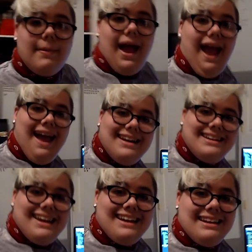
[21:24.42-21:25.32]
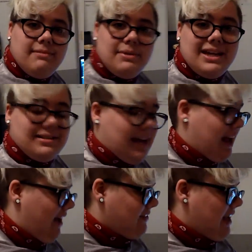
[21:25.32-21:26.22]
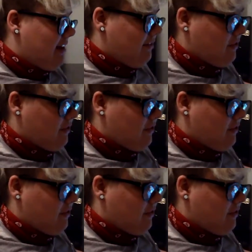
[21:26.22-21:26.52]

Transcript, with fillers: editing because I have to edit